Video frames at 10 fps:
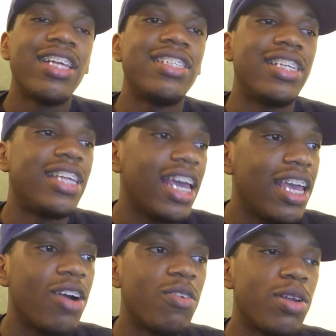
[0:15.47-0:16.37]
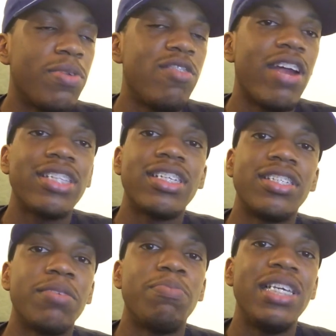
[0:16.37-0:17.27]
Today I'm going to be reacting
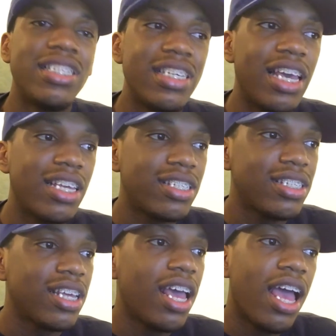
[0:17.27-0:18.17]
to BTS